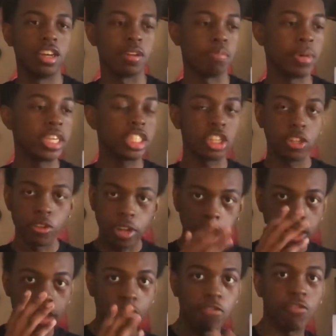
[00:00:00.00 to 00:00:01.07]
make sure you
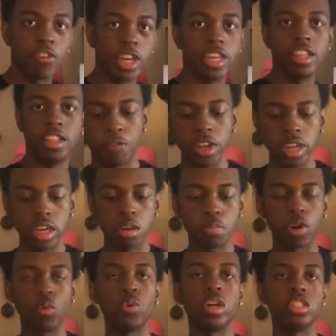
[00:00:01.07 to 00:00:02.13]
got the fit. Fit
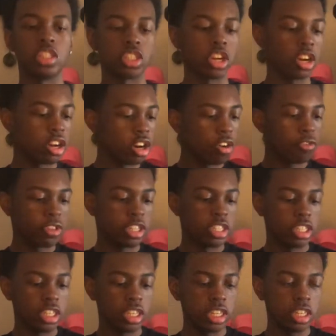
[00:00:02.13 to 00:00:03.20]
number one, starting off with the
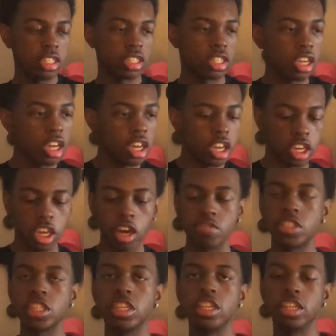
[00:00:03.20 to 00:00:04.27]
jeans. Y'all have
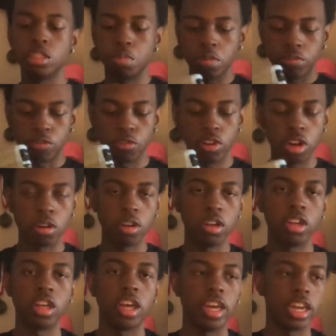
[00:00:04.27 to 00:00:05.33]
seen these before,
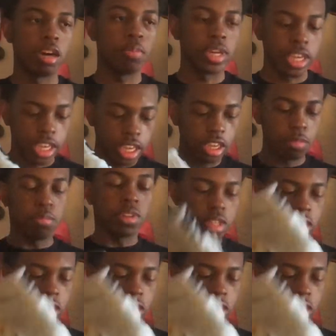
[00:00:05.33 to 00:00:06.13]
and I'm gonna keep